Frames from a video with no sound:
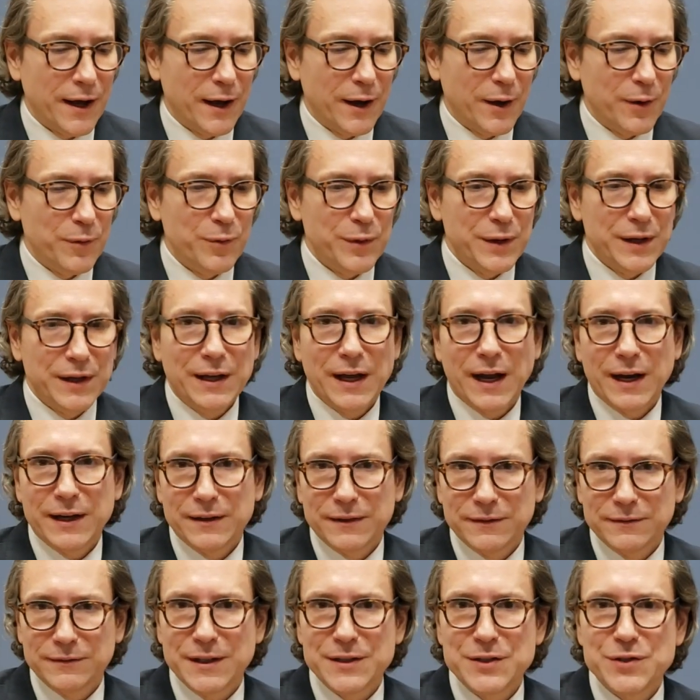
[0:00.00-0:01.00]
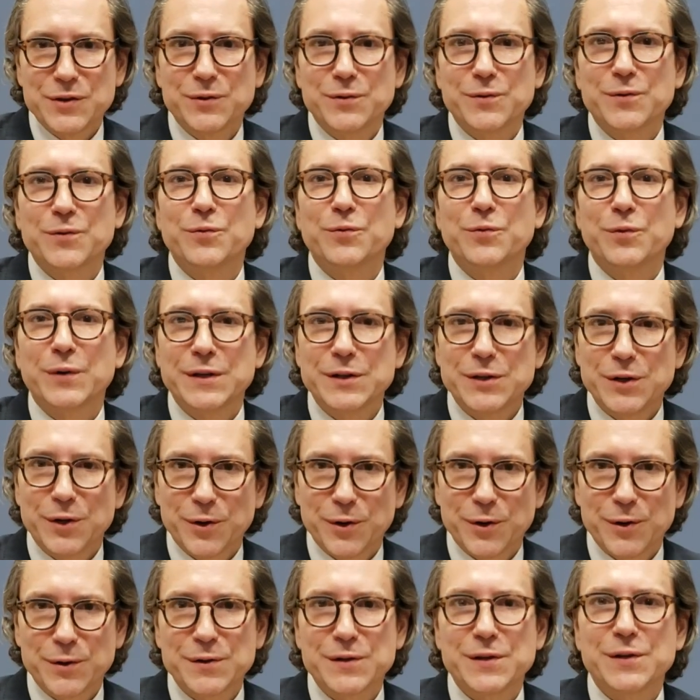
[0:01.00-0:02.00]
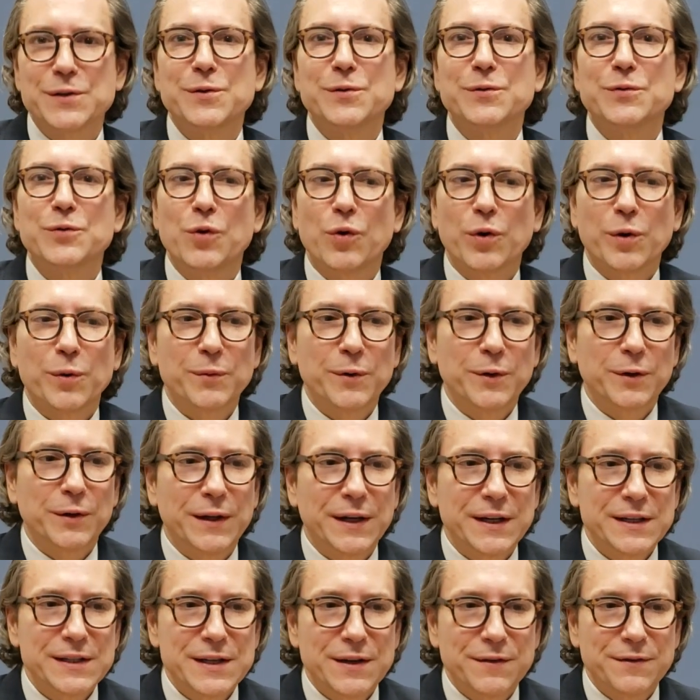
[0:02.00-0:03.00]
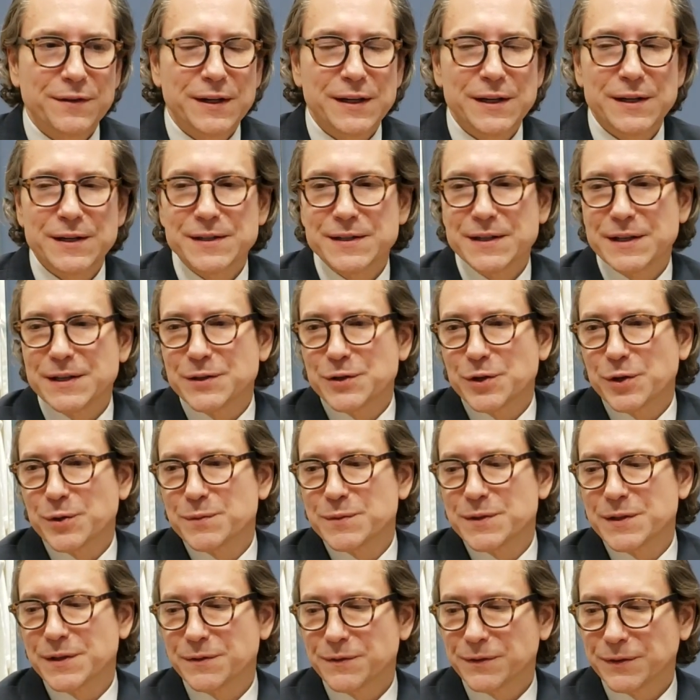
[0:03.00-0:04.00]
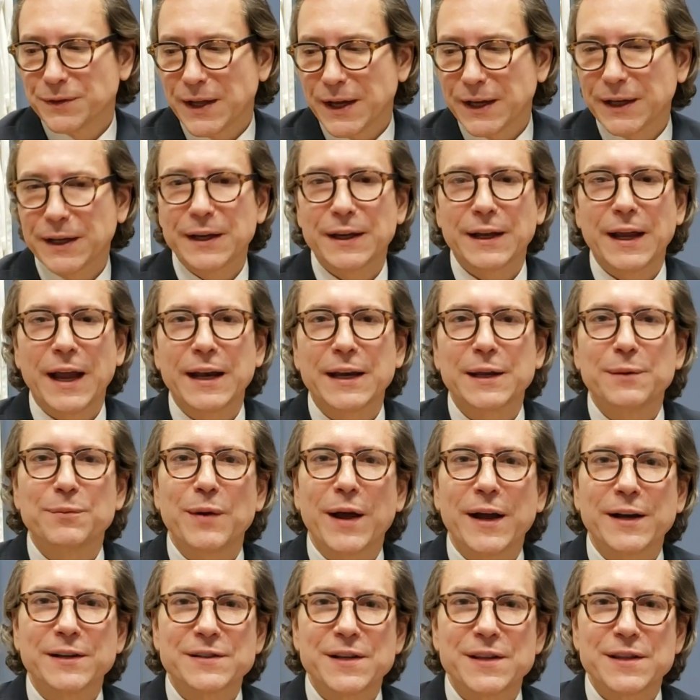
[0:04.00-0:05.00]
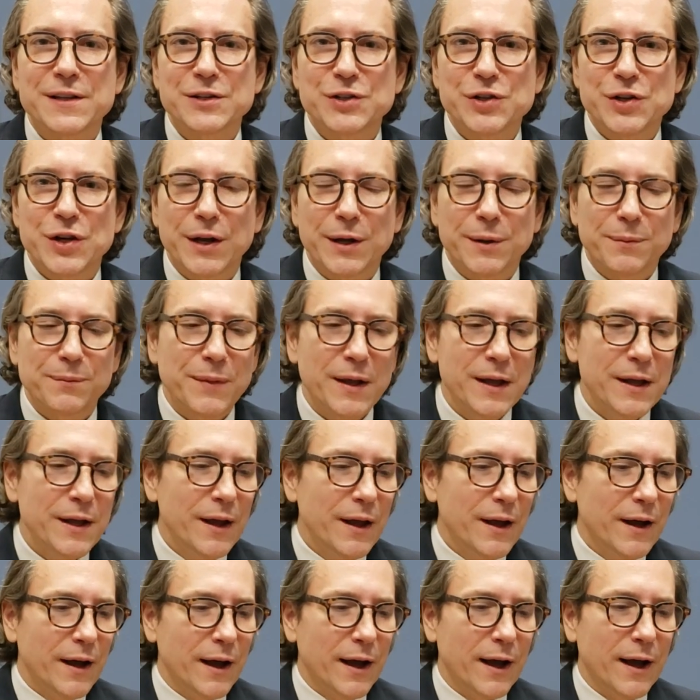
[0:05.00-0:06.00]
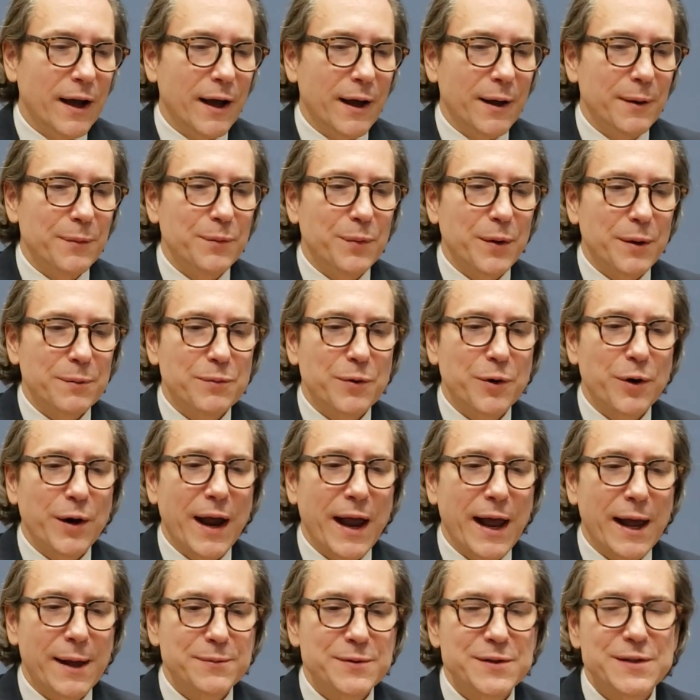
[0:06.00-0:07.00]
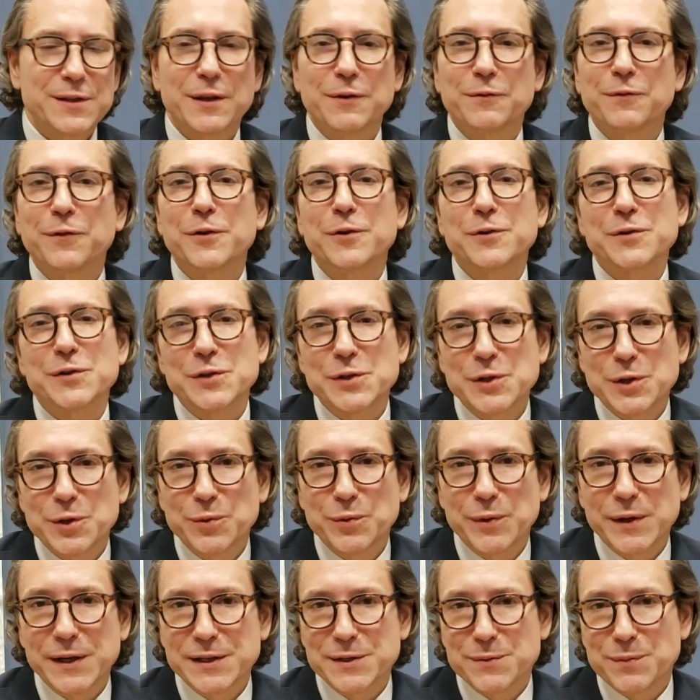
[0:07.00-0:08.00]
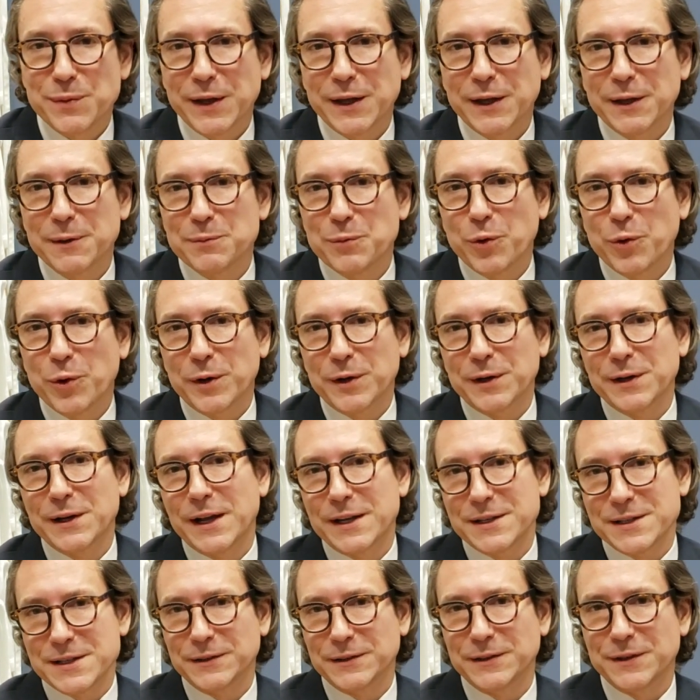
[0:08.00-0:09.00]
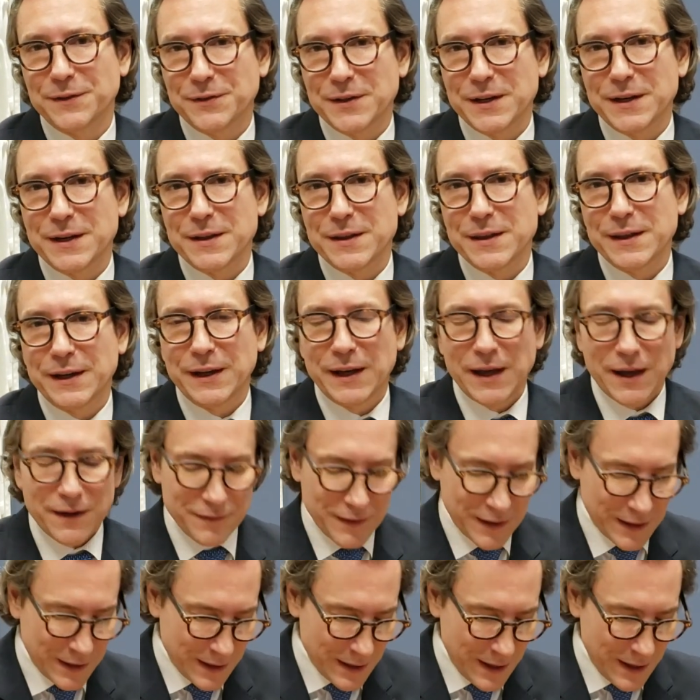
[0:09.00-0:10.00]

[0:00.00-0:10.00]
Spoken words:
we kind of let you return to normal activities in terms of like heading back to the gym, but perhaps the first 2 weeks being important, not to lift anything heavy